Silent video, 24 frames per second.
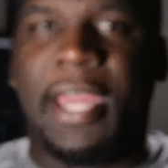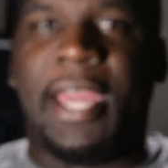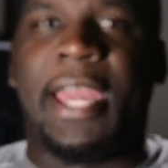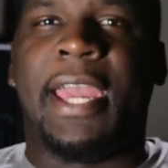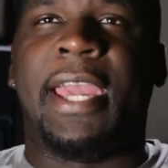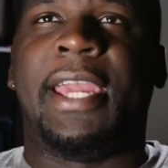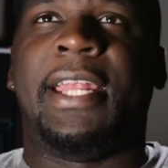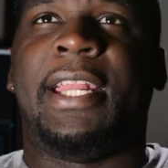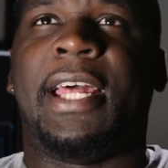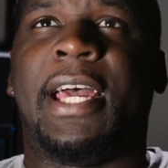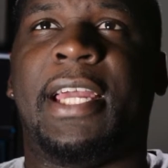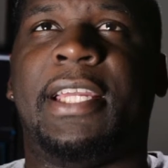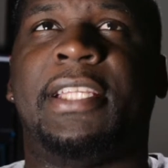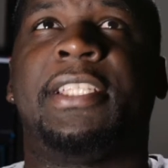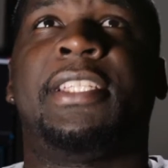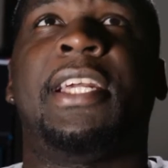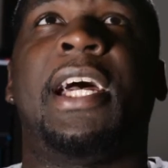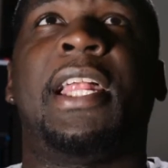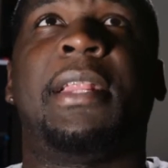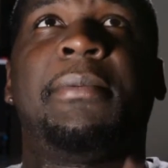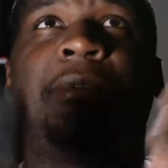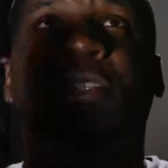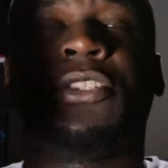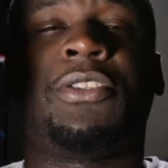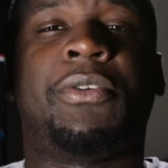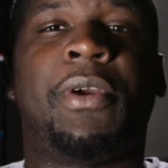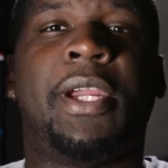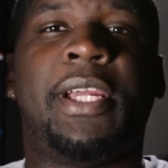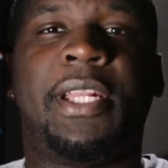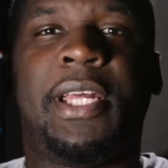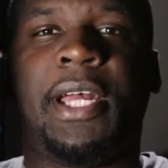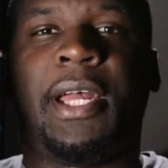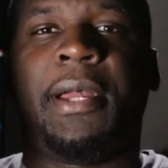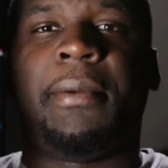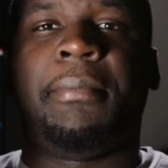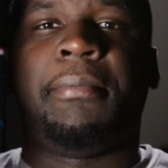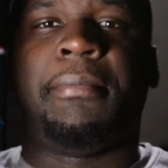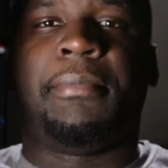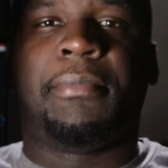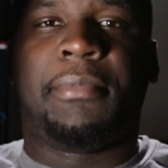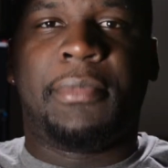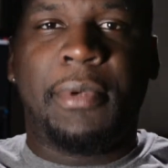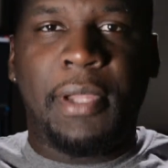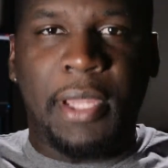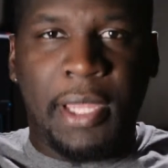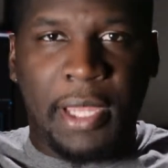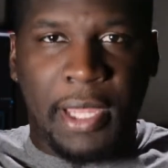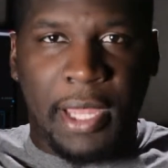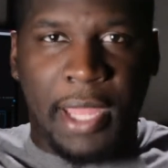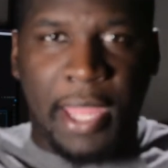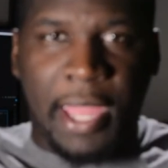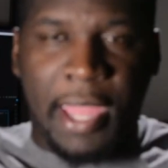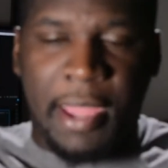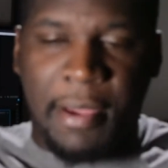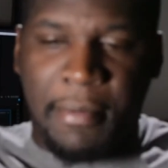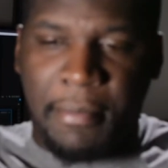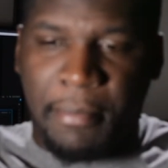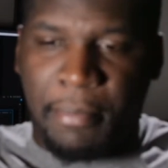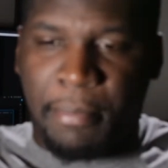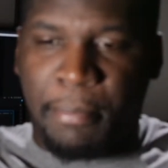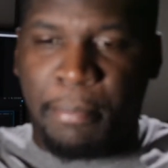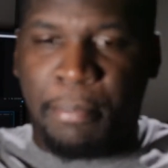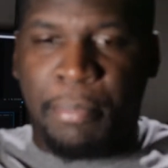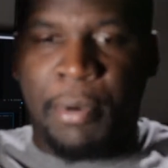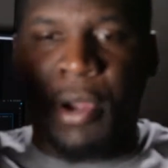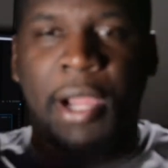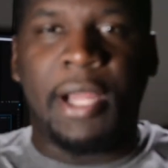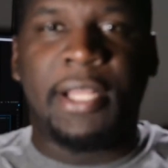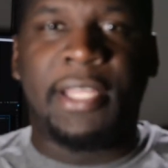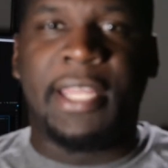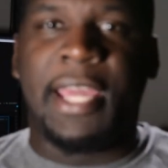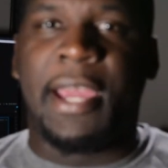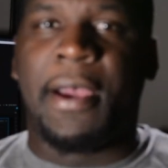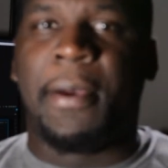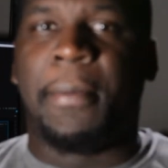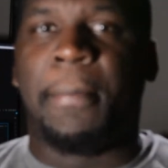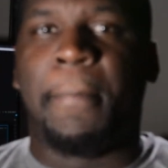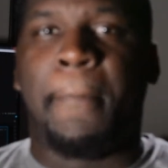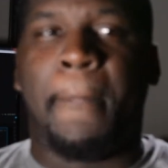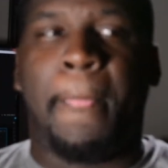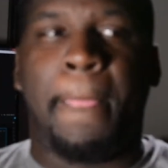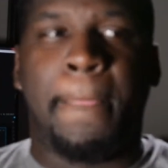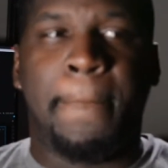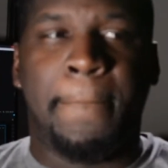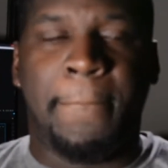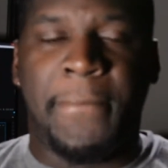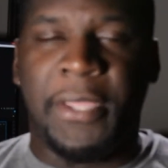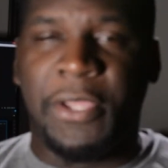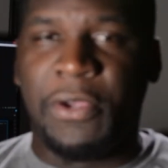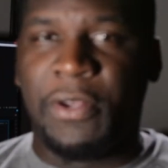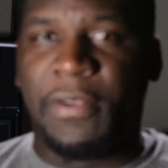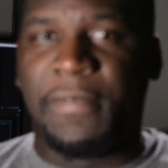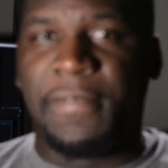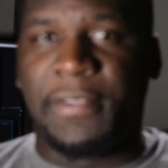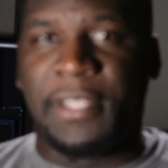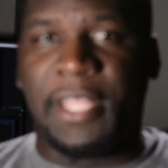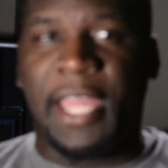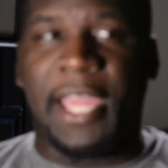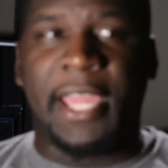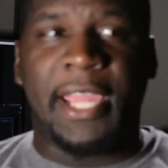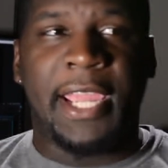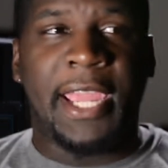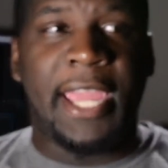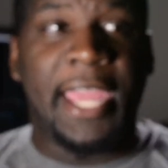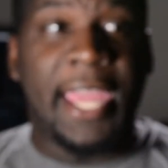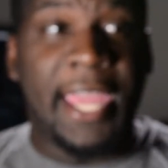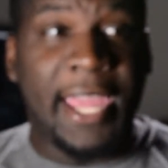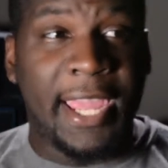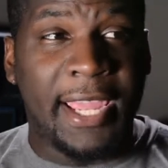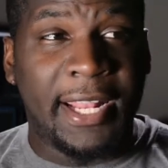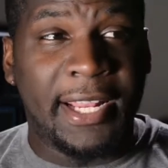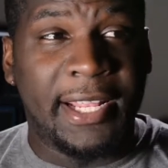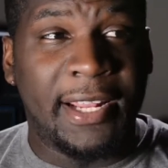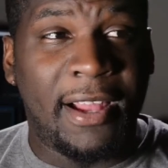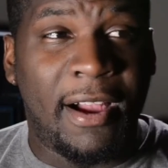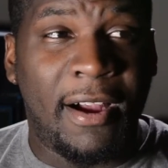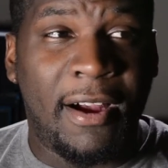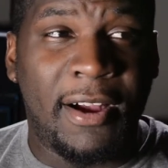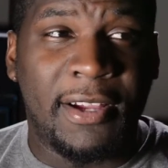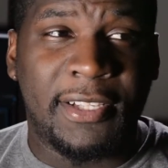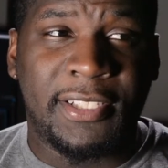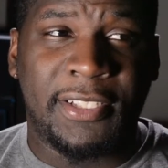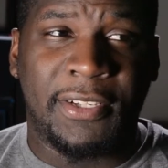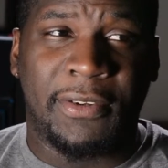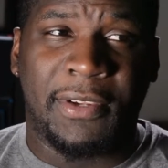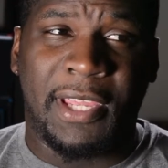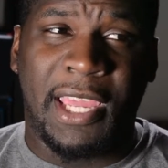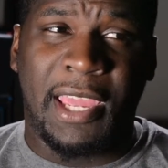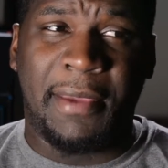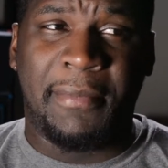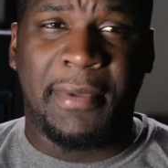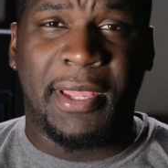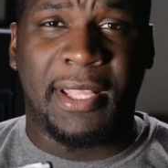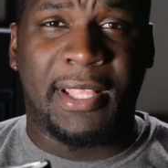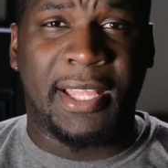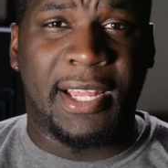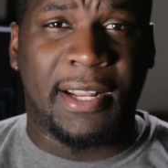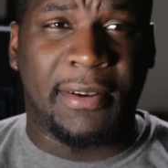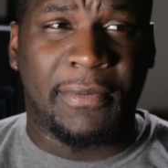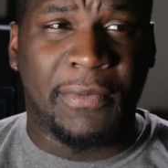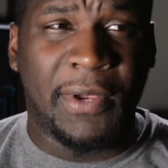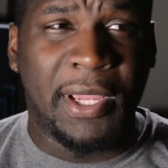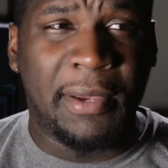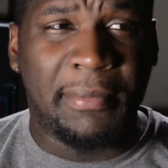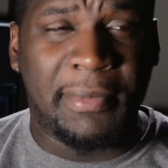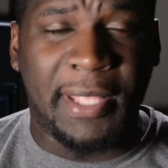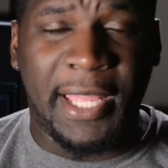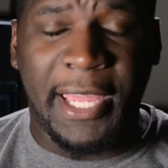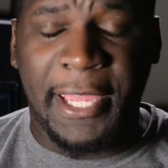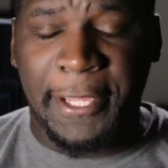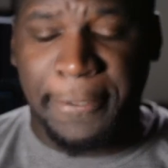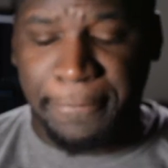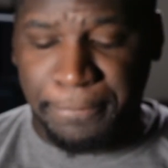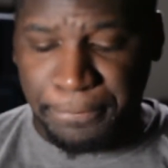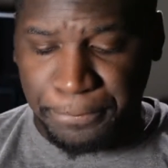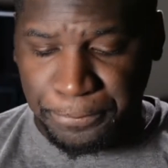And I shot them straight up and brought down beautiful light. And it also gave me a lot of rim light,